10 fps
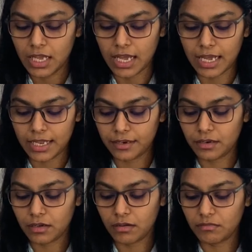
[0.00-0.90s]
And
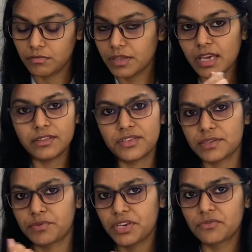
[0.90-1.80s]
yeah, this is
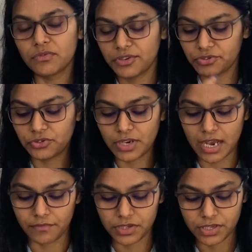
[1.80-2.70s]
pretty cool. You should
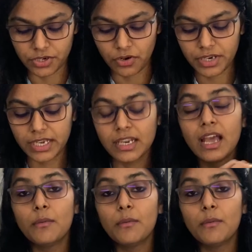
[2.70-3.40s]
have this in your kit.